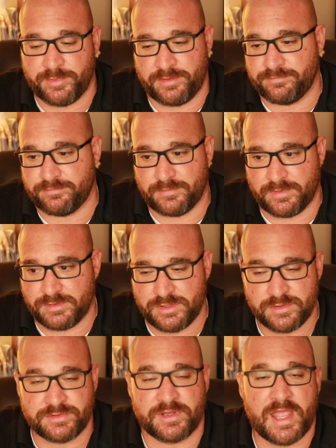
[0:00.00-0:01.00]
but
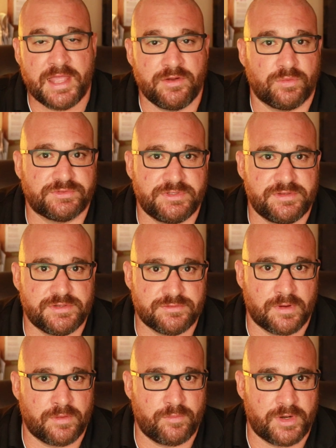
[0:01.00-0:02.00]
usually I don't see the
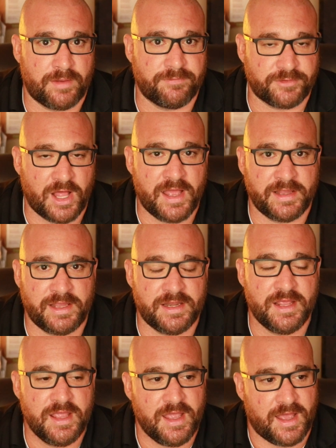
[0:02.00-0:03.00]
drone when I'm flying it.